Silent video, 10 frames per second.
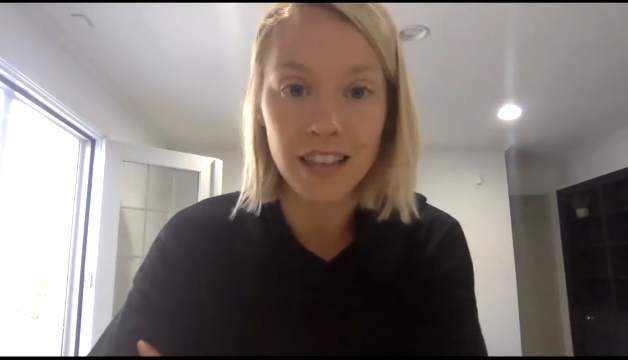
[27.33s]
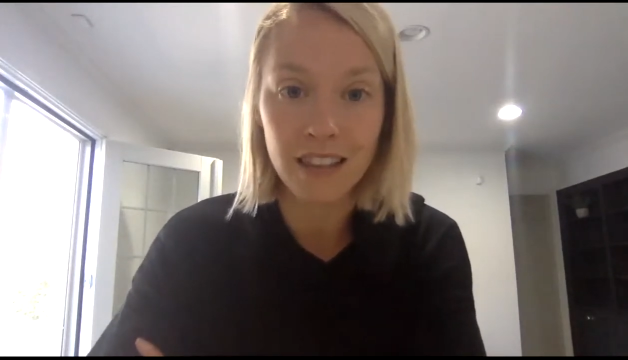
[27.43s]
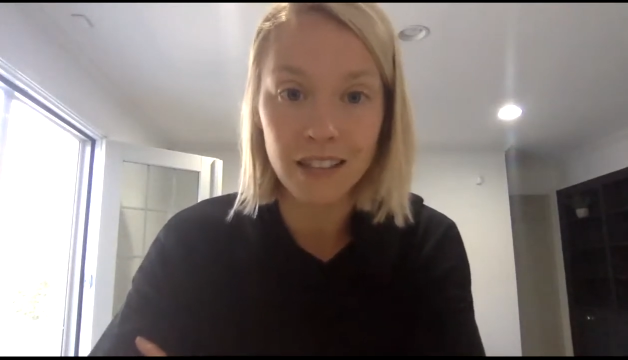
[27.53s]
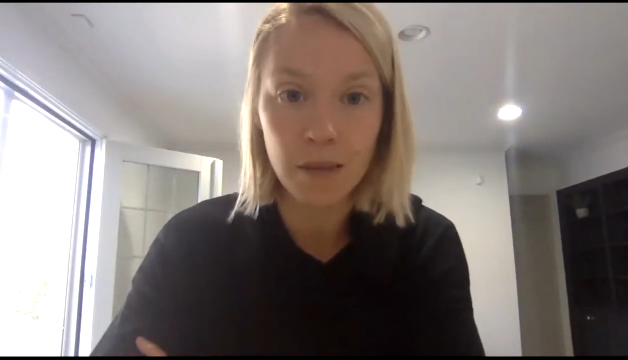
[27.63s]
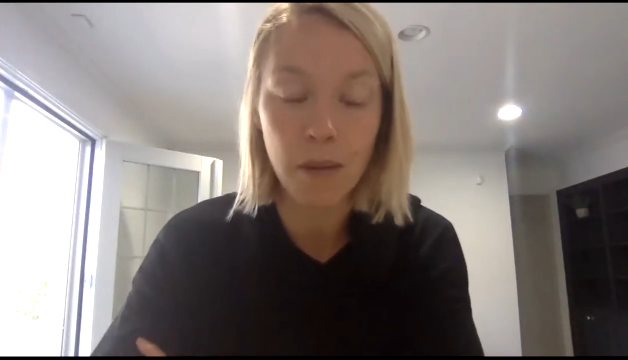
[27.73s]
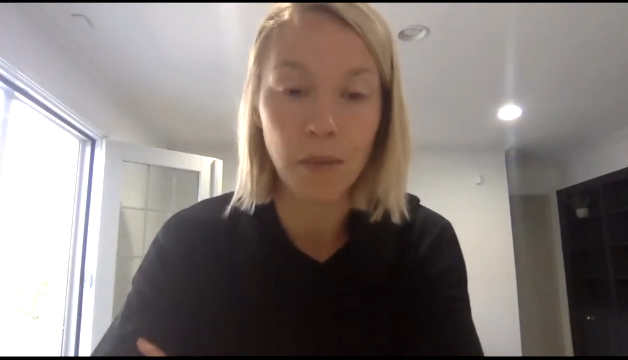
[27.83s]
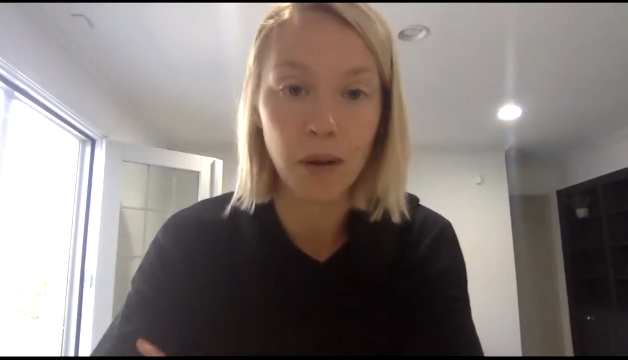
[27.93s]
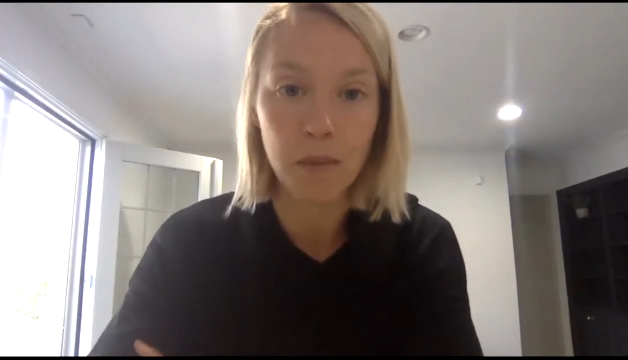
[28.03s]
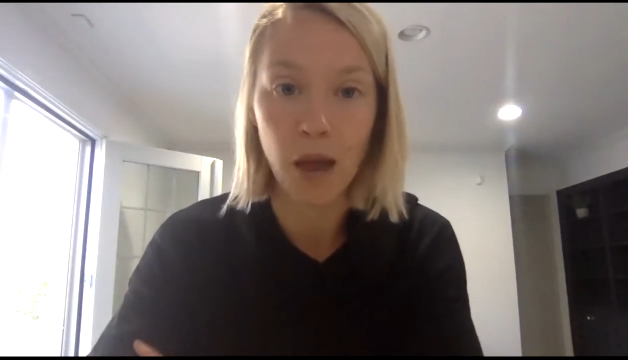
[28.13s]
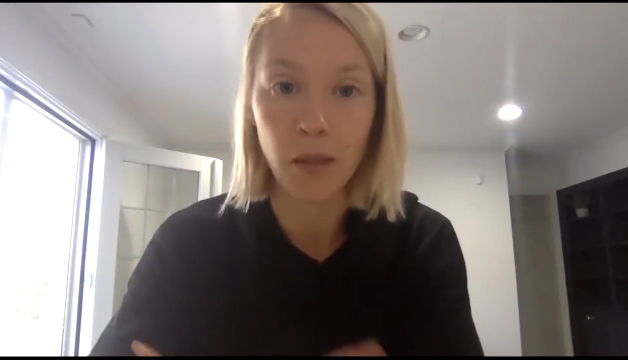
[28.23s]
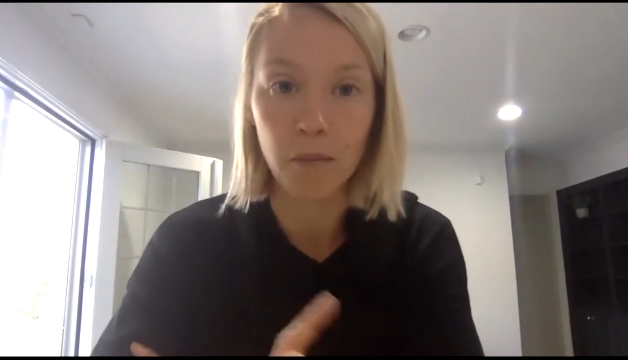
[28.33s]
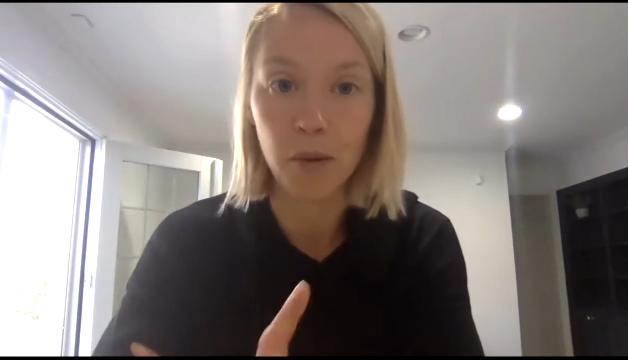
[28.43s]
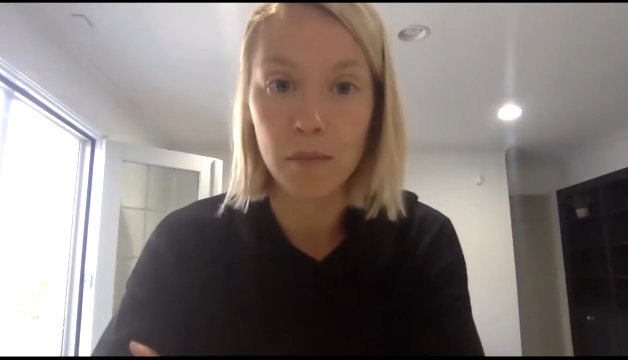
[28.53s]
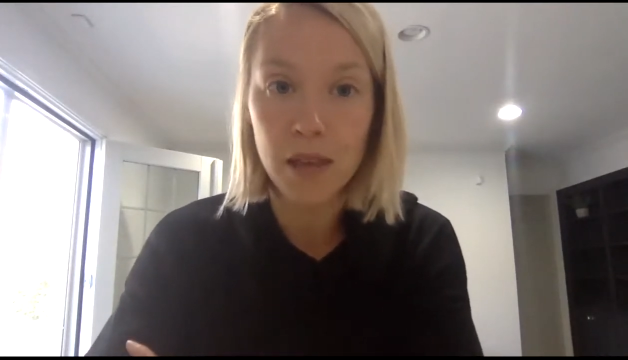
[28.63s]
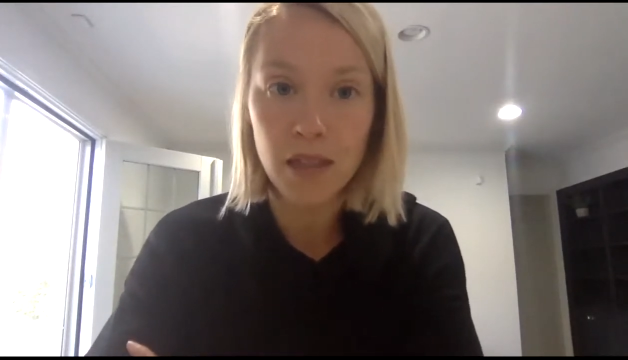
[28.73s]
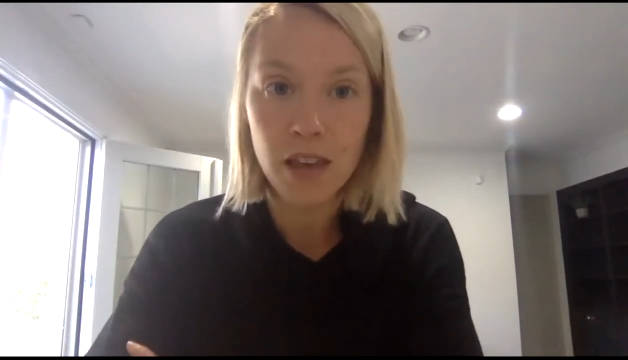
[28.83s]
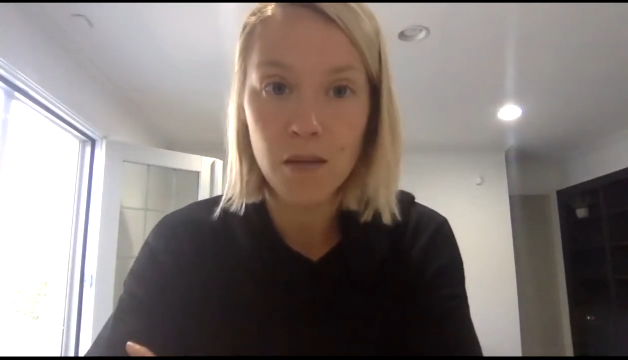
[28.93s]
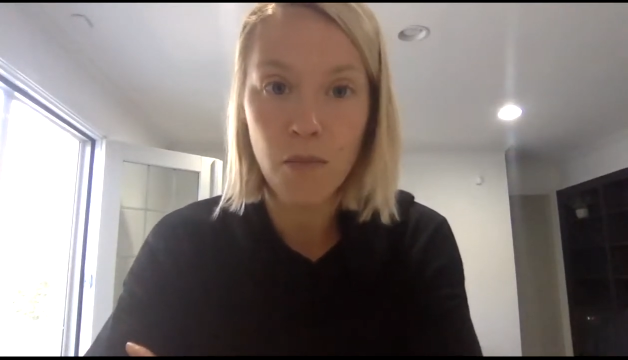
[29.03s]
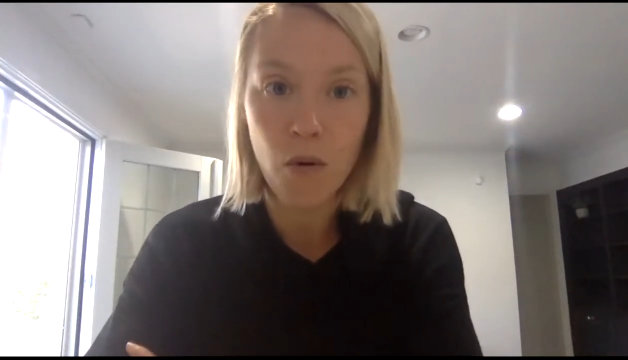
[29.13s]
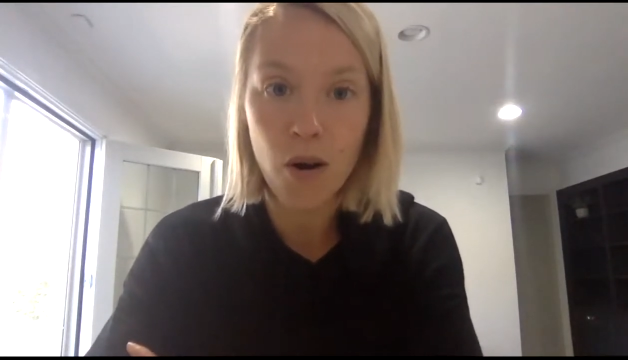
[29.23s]
and this time I'm going to be on the
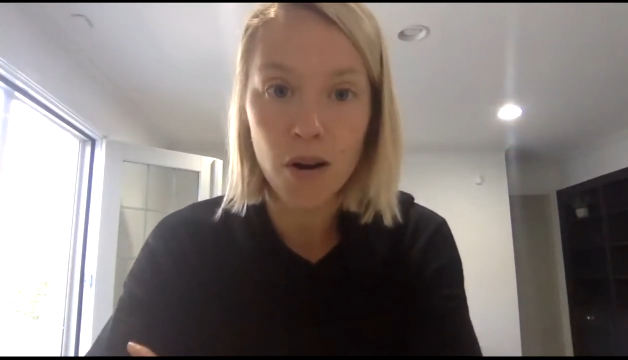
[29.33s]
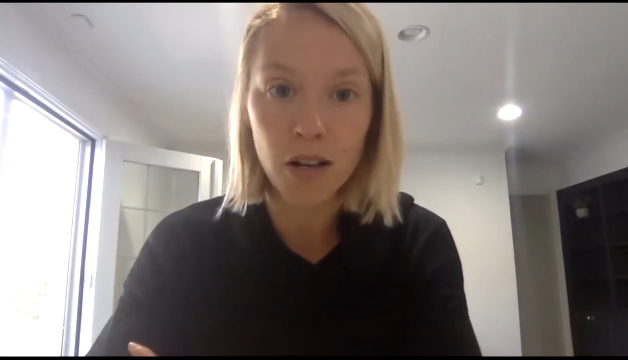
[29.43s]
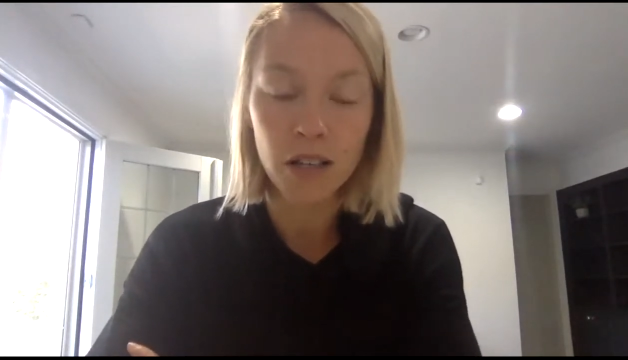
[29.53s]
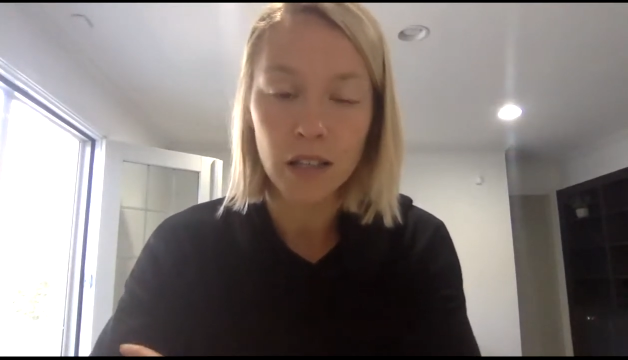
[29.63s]
Promethean board.